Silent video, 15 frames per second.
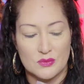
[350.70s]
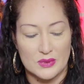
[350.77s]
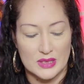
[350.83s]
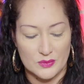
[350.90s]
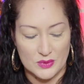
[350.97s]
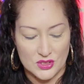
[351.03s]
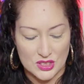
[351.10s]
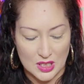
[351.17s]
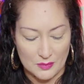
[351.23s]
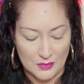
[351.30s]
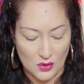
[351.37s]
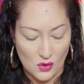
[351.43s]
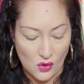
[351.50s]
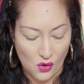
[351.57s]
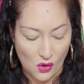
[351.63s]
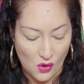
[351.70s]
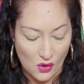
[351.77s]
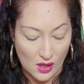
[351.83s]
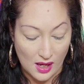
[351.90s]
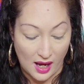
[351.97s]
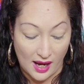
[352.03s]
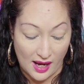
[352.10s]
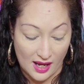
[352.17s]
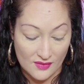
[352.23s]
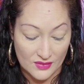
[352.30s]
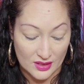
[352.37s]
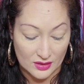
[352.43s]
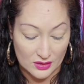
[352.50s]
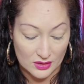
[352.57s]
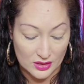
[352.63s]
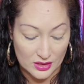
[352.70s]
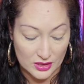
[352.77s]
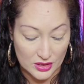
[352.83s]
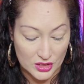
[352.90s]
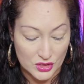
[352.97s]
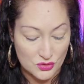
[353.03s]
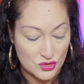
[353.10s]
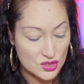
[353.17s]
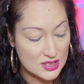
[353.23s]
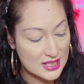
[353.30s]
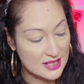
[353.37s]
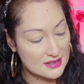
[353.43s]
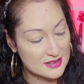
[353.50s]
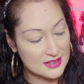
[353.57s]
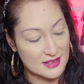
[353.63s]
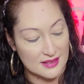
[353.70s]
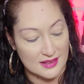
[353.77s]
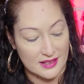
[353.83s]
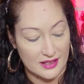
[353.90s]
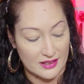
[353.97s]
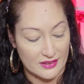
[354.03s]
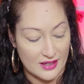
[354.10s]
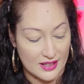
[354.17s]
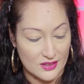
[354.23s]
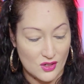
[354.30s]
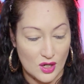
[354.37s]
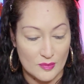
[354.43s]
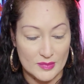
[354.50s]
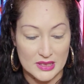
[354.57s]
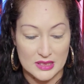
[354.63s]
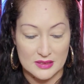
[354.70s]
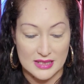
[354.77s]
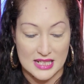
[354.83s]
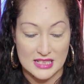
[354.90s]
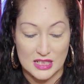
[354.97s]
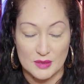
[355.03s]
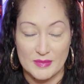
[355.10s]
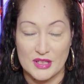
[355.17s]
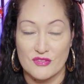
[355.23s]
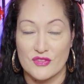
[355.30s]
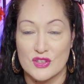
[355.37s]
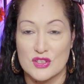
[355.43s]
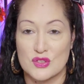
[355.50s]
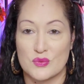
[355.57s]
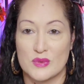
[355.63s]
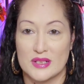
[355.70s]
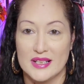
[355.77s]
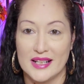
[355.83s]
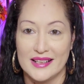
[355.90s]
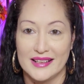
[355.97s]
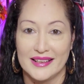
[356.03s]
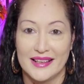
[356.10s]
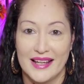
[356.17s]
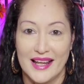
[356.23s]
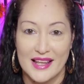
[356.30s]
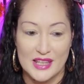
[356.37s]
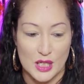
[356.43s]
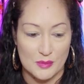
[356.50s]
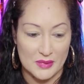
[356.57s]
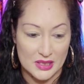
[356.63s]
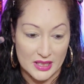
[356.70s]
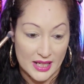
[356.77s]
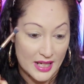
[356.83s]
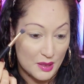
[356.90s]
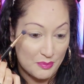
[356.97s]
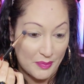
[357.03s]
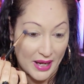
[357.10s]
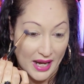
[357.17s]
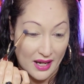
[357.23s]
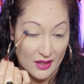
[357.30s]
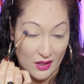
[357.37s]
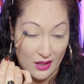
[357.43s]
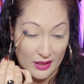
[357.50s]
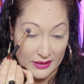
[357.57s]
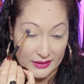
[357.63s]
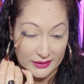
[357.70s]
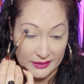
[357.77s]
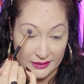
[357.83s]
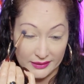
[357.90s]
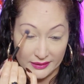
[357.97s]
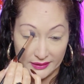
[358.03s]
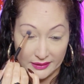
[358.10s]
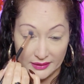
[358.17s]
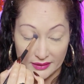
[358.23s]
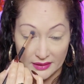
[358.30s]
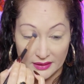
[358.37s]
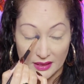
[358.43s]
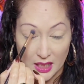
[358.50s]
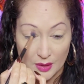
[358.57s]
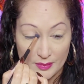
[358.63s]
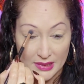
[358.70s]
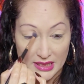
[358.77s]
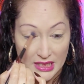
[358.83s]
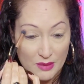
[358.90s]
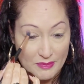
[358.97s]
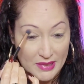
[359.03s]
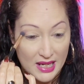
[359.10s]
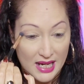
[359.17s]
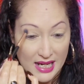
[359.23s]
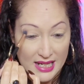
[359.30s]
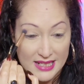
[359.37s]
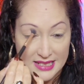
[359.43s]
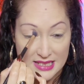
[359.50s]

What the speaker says: one, which I have a huge dent in there. I know that's gonna be the first one that I'm gonna hit pan on. I'm gonna keep the eyes